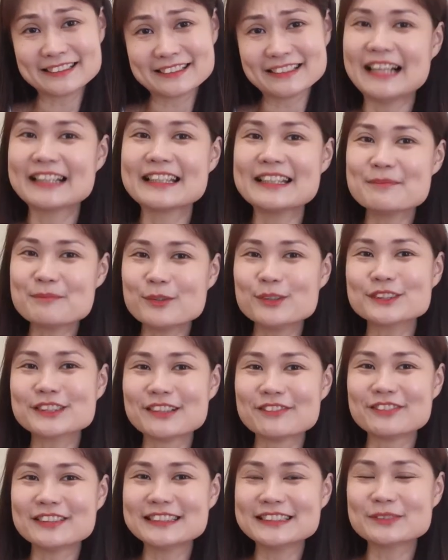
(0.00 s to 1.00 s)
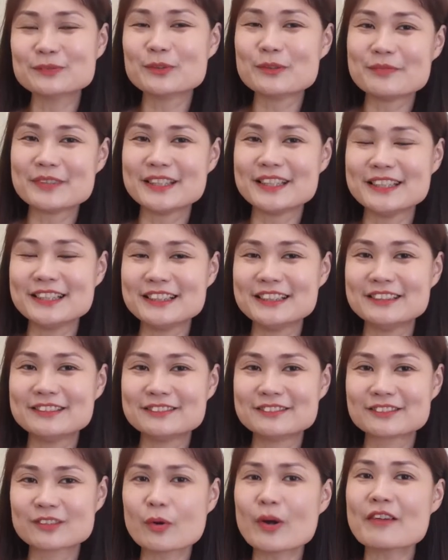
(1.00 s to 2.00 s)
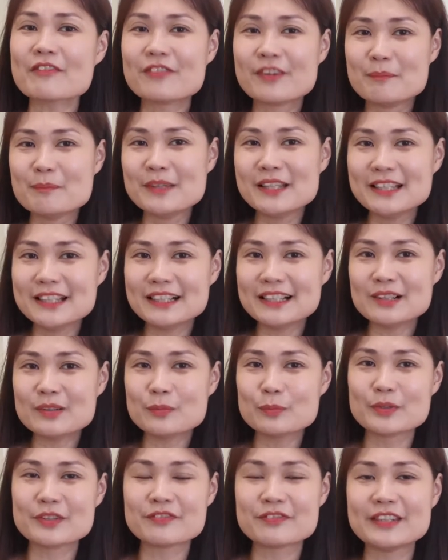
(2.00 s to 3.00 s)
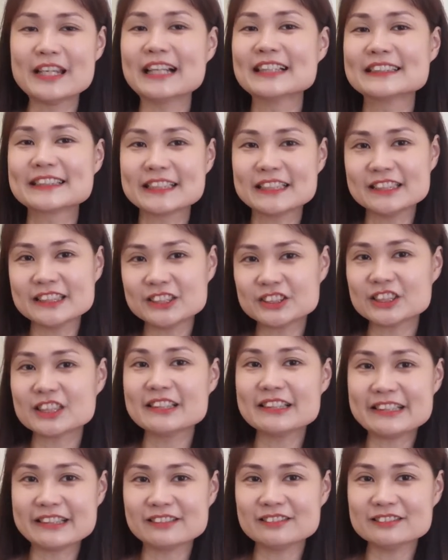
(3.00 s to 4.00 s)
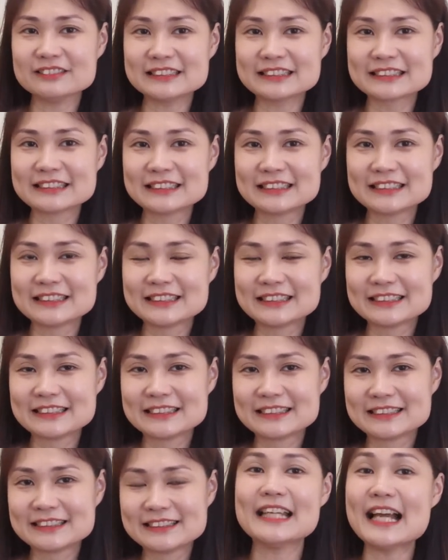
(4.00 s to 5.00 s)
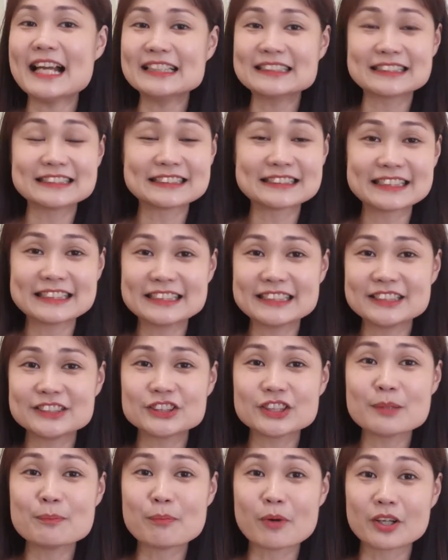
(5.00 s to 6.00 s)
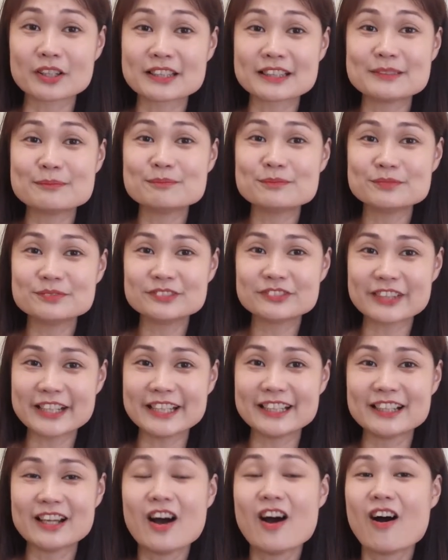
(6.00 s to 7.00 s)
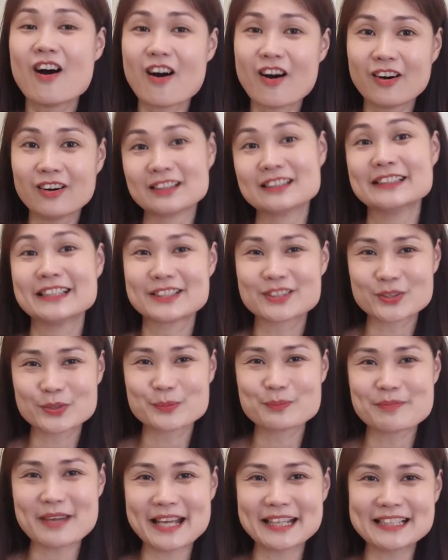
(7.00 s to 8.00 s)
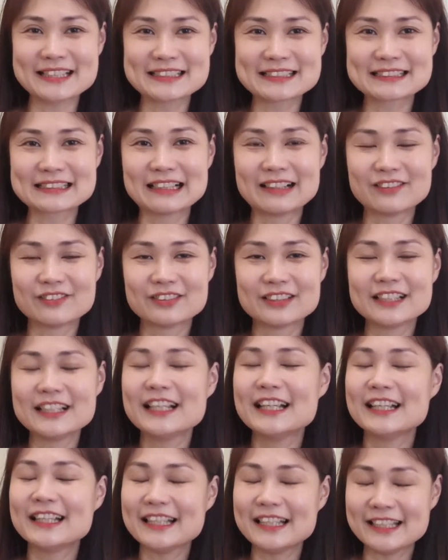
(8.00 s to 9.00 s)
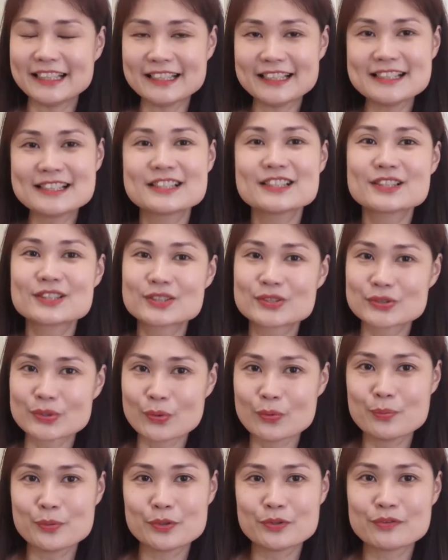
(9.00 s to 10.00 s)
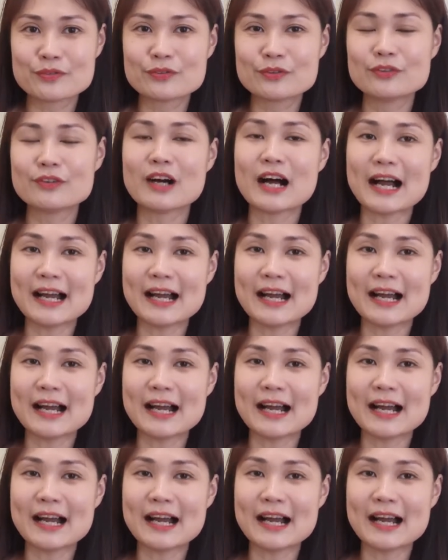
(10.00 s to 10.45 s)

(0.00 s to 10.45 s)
I think most of us will be quite familiar with their signature heels. It has the signature bottom red on the tote bag itself, It is so beautiful.